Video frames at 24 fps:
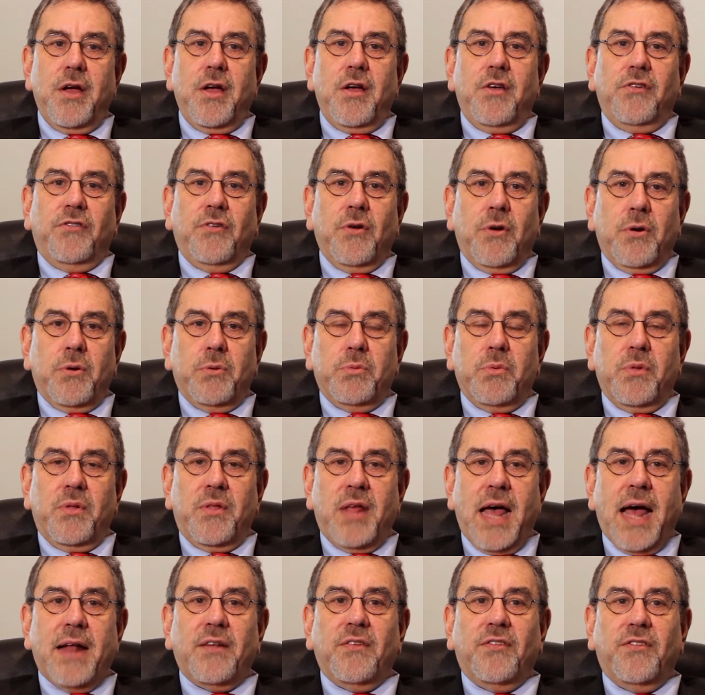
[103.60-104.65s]
So
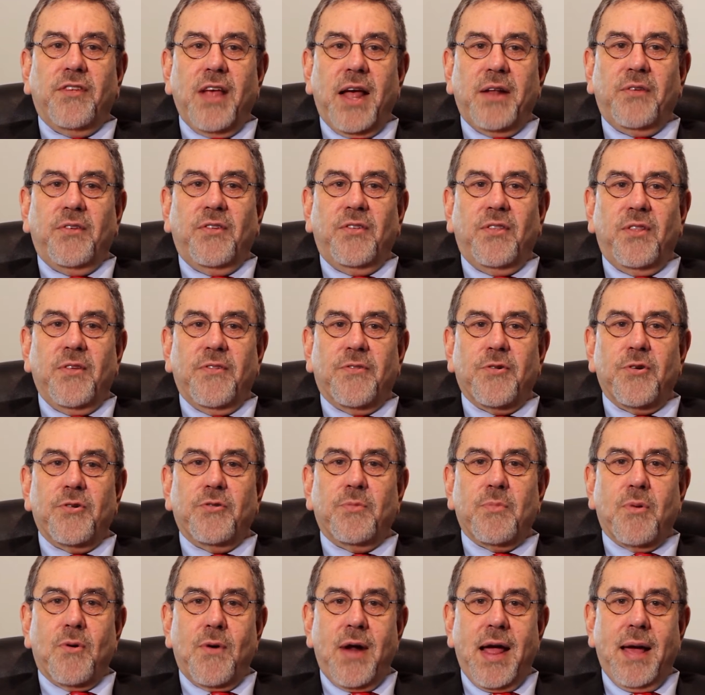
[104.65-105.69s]
that sets the
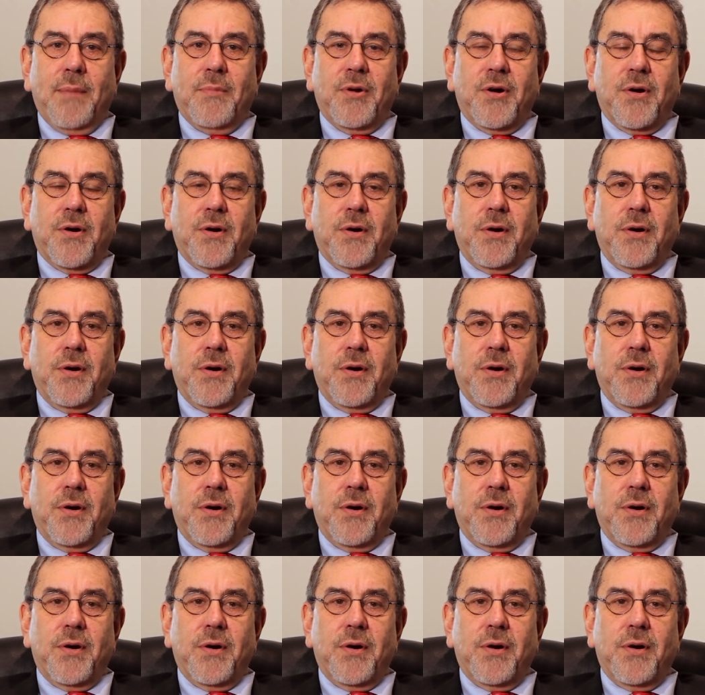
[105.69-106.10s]
first parameter.